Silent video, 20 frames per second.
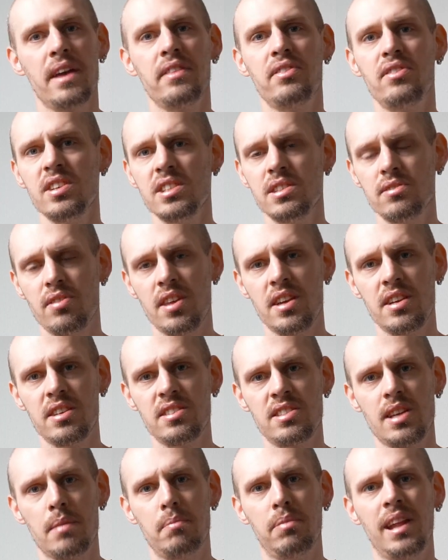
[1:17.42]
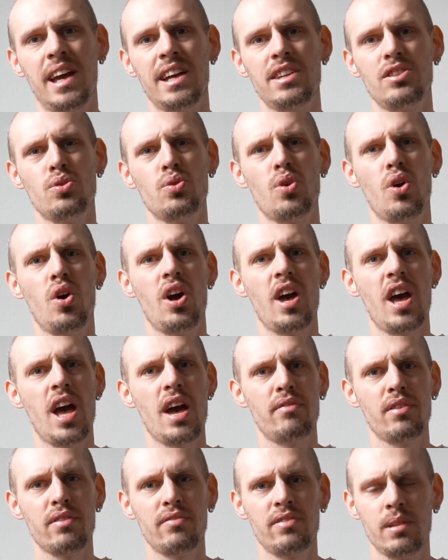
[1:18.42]
And these things apply to
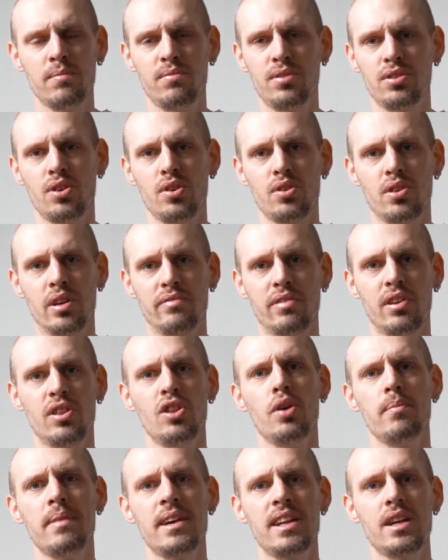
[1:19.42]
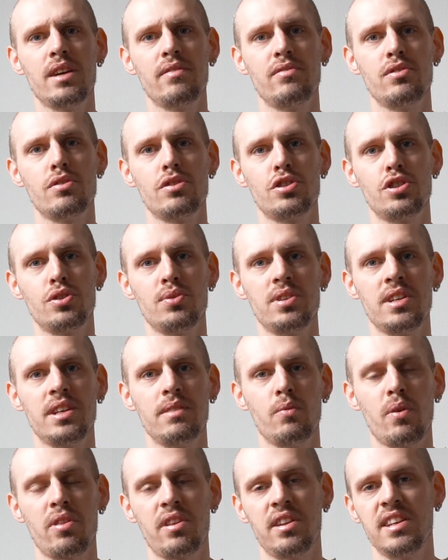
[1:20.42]
every film photographer, no matter if you're
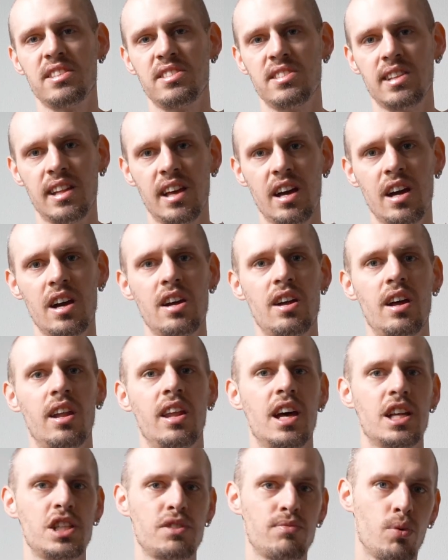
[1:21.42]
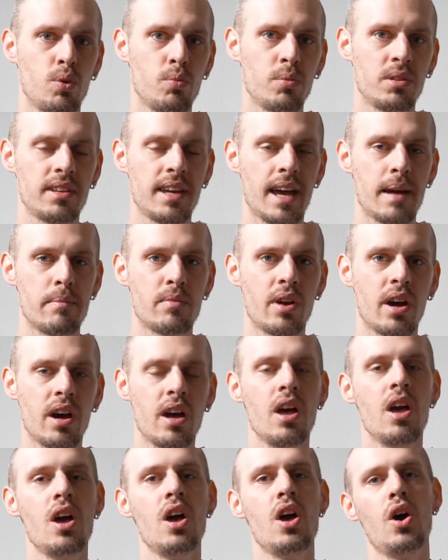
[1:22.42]
shooting with an SLR, a large format camera,
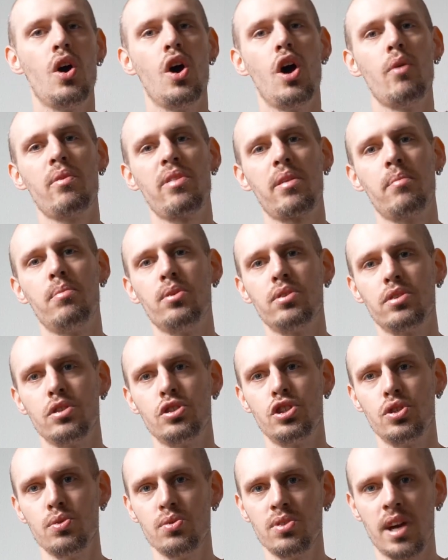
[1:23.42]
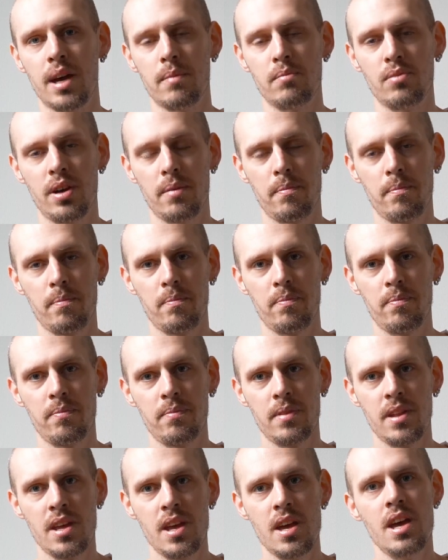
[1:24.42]
or with a point-and-shoot camera.
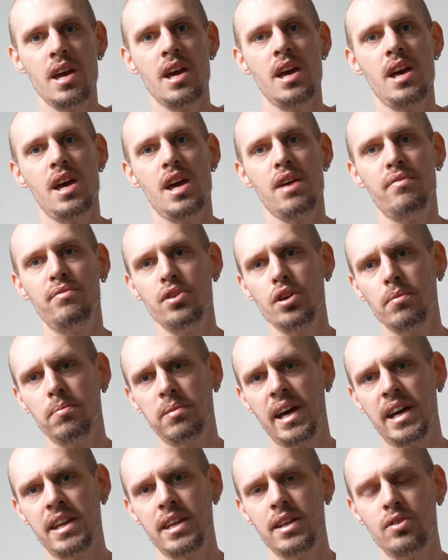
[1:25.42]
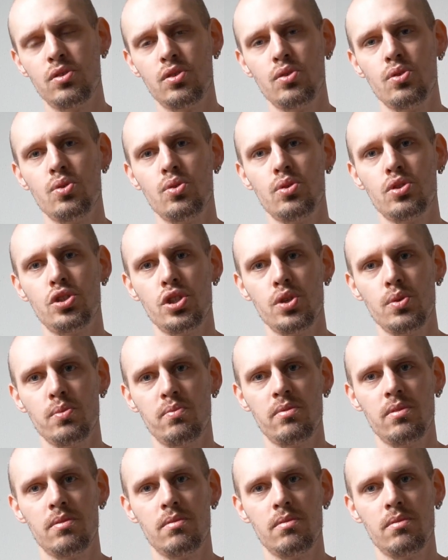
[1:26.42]
If you're planning to shoot